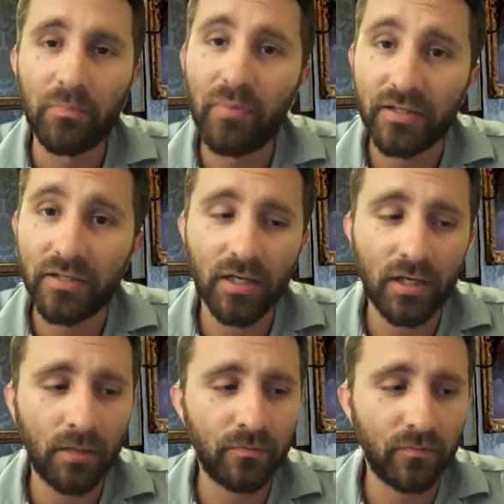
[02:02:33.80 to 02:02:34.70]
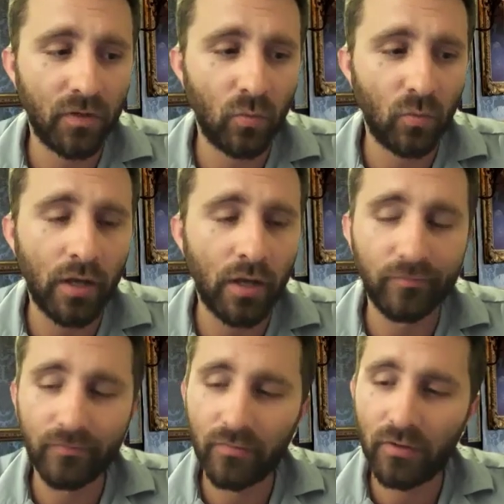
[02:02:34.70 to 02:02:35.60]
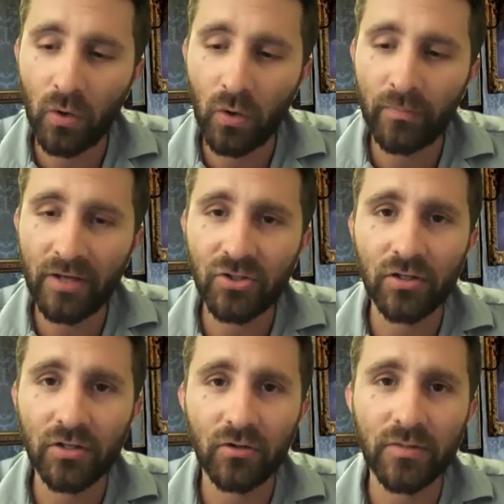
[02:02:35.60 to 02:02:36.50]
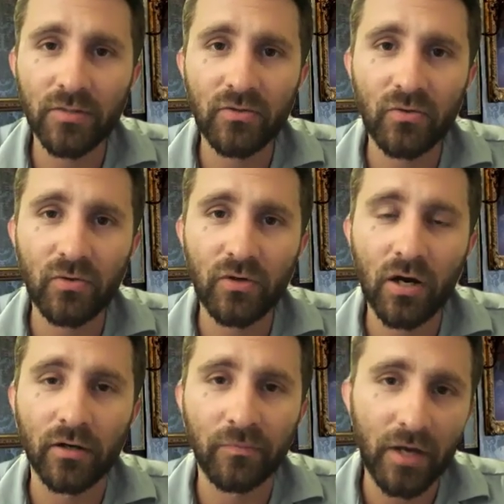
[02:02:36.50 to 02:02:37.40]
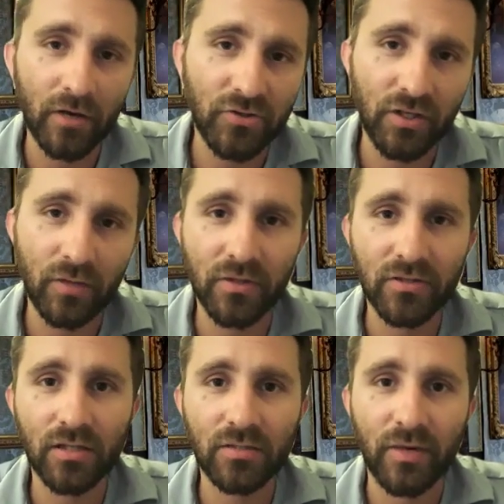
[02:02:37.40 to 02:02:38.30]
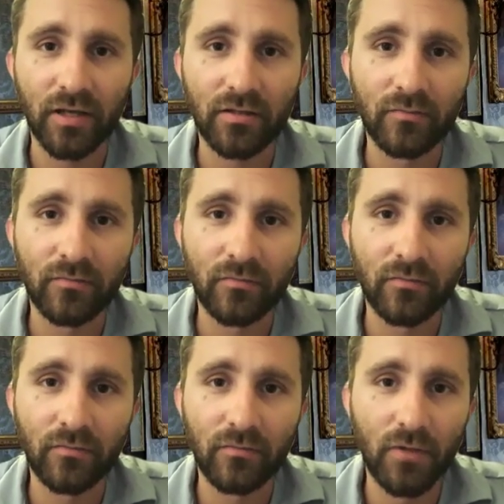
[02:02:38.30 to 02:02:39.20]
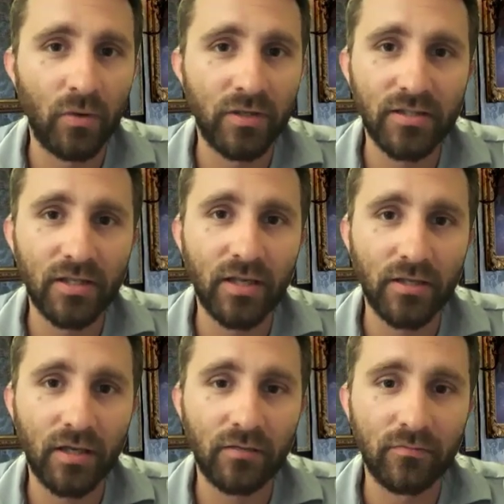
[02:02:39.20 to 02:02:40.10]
But one, no one mentioned Elizabeth Stewart Gardner, how she could be a suspect. No one said that yet.